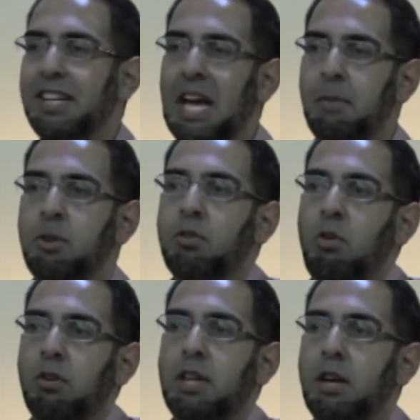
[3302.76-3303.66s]
came into
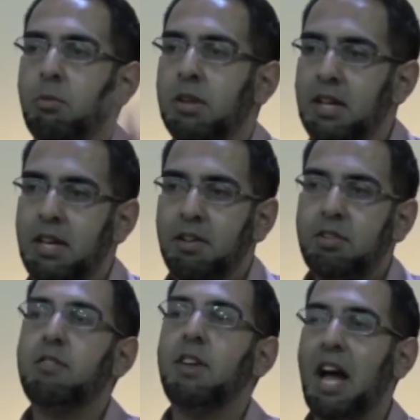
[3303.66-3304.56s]
contact with
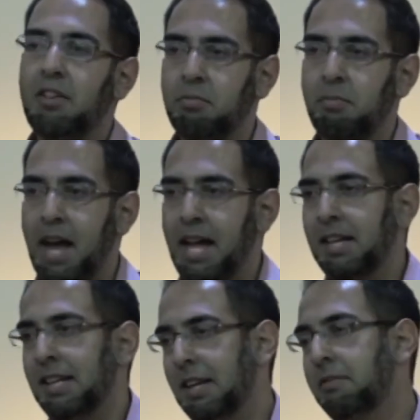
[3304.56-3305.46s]
civilized man
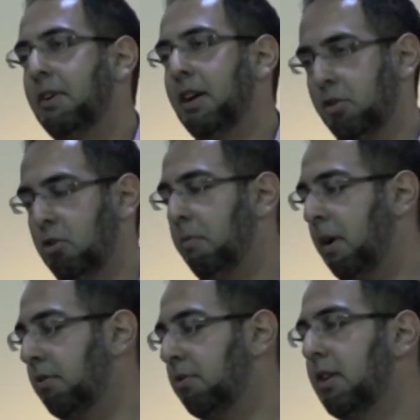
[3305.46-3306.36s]
in inverted
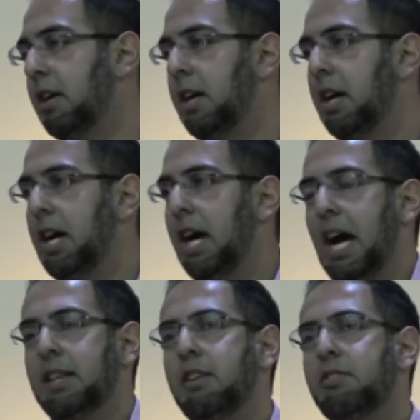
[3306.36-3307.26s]
commas.
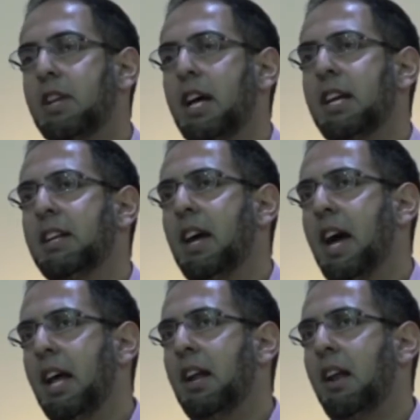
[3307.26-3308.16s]
And they studied
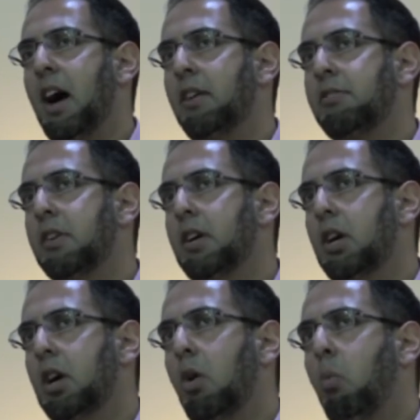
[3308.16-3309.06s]
and analyzed,
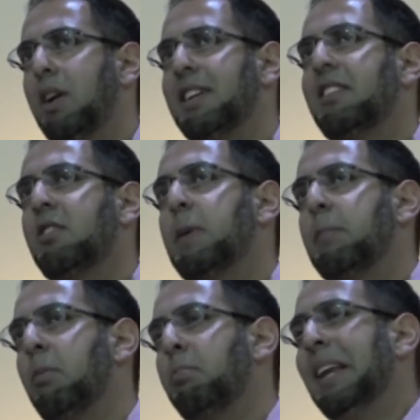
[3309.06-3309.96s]
what did these
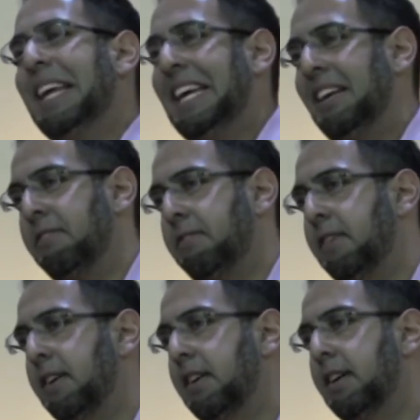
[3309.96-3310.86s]
people believe
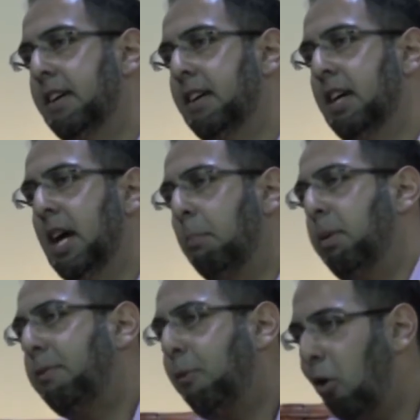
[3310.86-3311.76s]

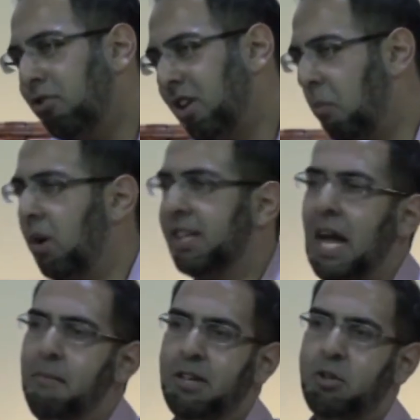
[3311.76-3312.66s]
before someone
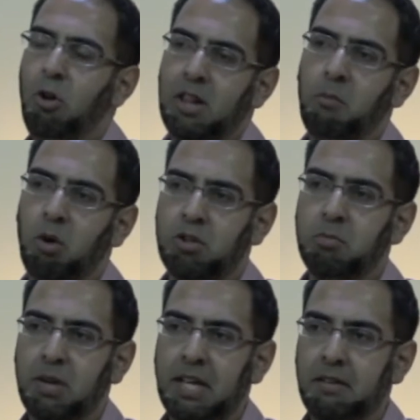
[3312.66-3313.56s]
came and told them what to
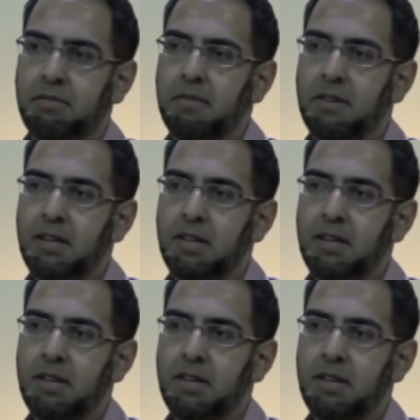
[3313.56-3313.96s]
believe?